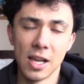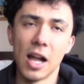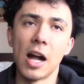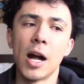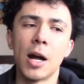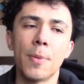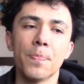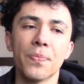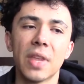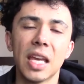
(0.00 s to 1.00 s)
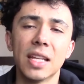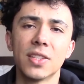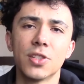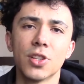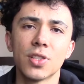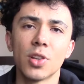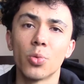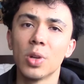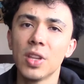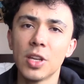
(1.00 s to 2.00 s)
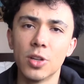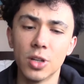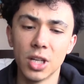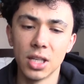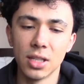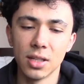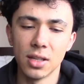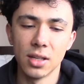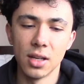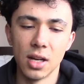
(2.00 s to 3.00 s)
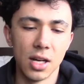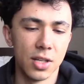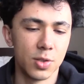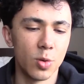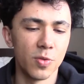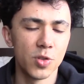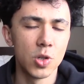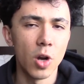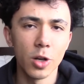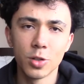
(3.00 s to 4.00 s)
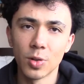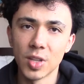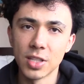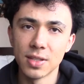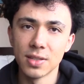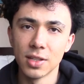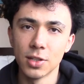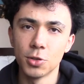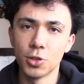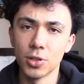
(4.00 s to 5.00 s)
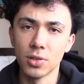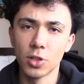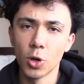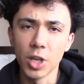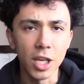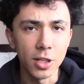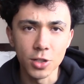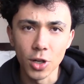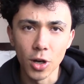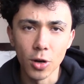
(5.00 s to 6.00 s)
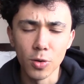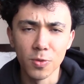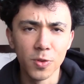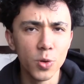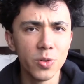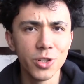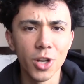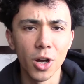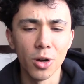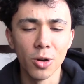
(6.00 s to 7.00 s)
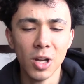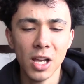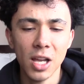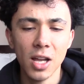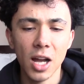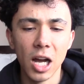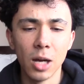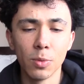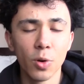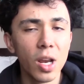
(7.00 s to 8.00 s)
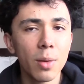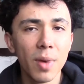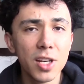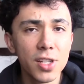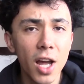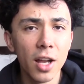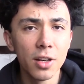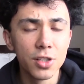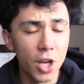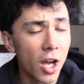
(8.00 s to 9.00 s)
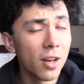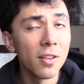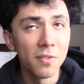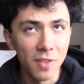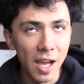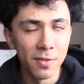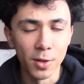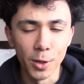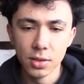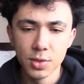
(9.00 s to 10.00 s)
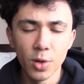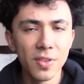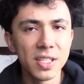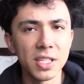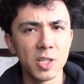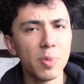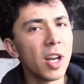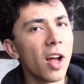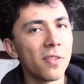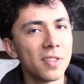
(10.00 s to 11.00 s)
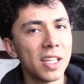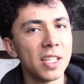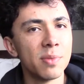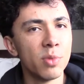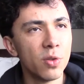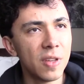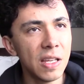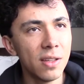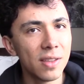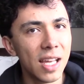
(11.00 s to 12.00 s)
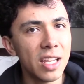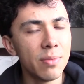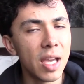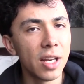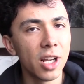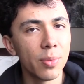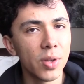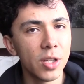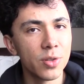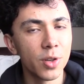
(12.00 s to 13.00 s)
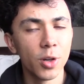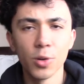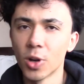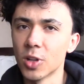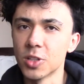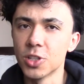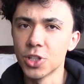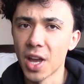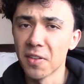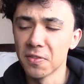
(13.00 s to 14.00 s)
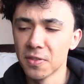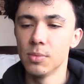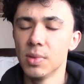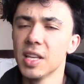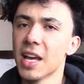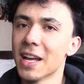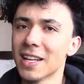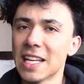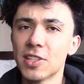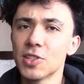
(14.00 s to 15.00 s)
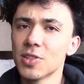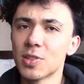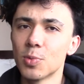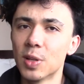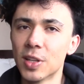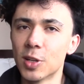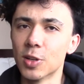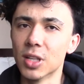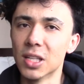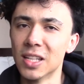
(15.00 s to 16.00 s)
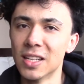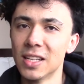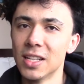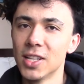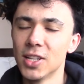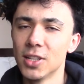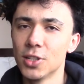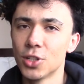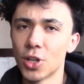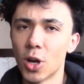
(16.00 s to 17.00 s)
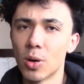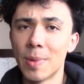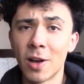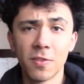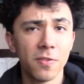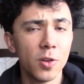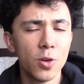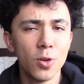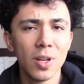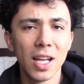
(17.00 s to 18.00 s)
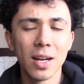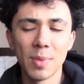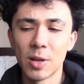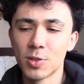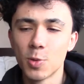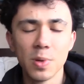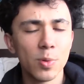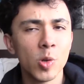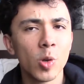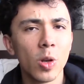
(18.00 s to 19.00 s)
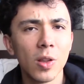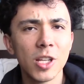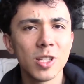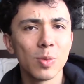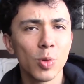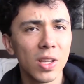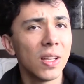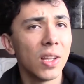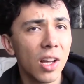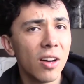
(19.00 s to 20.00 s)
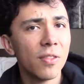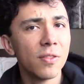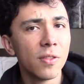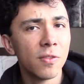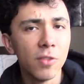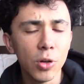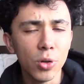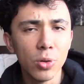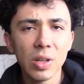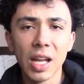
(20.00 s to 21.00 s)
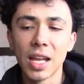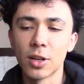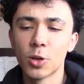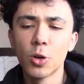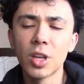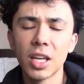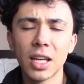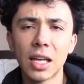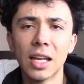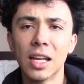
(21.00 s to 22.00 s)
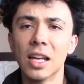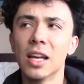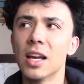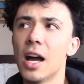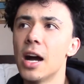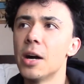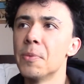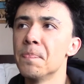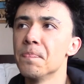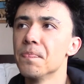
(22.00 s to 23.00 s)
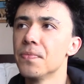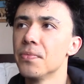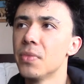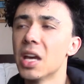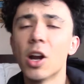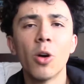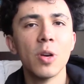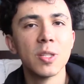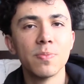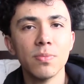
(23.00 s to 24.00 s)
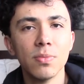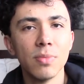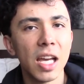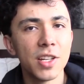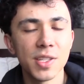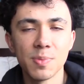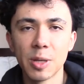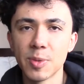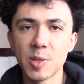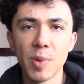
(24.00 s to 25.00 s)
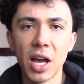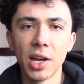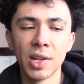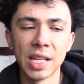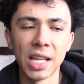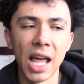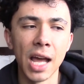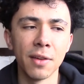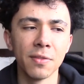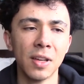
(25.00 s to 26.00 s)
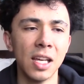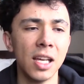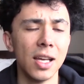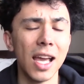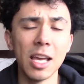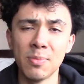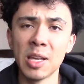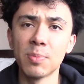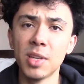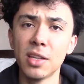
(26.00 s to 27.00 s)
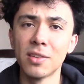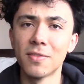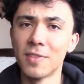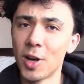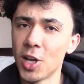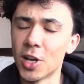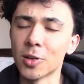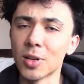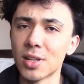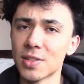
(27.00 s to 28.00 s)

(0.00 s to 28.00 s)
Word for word: Um, it's just a really good uh, sort of structureless sh cooking show, food show, um, created by Jon, Jon Favreau, sort of as a spin-off to his movie that he made a couple of years ago called Chef. But yeah, it's just a really good show about food and about two people who clearly just really love food and cooking. Um, it always manages to make me smile and laugh and make me very hungry.